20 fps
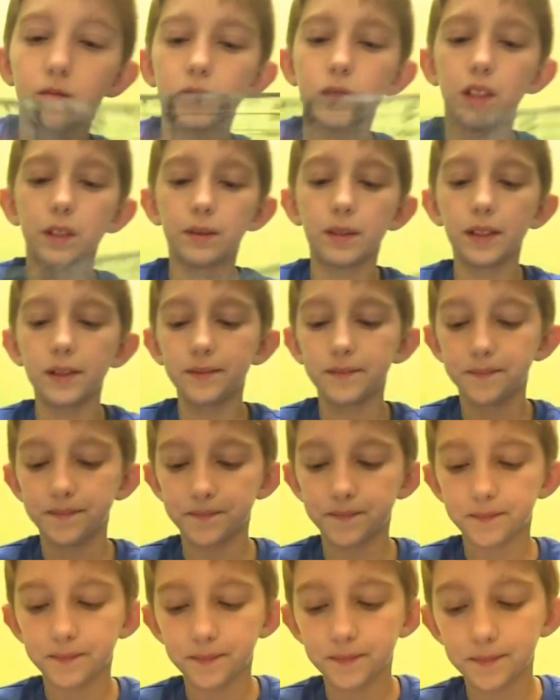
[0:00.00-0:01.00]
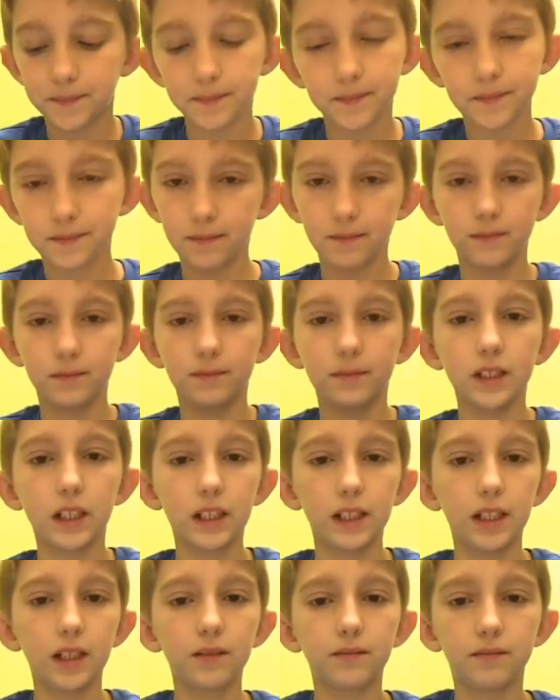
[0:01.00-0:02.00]
There we go.
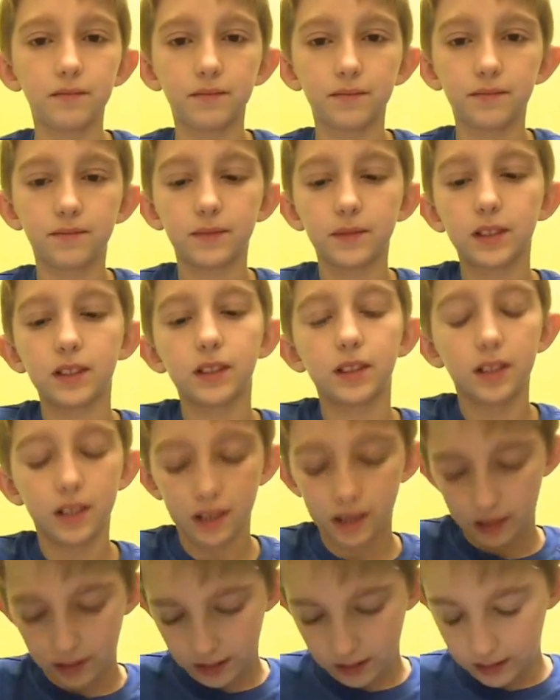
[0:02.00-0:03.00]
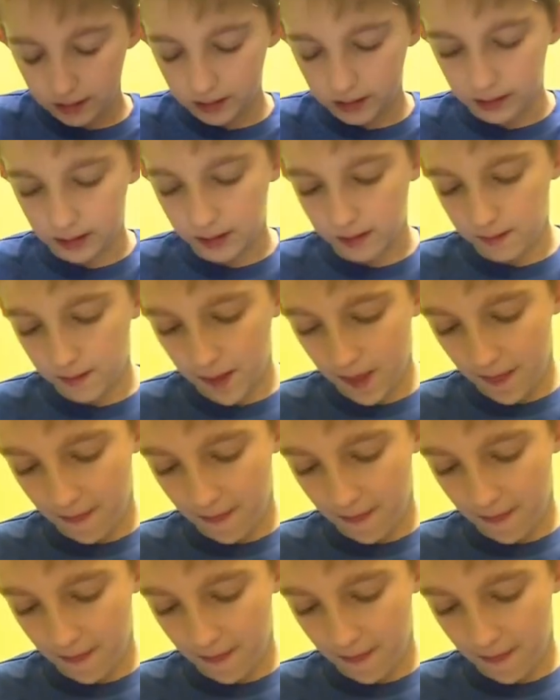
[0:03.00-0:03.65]
Done. Now,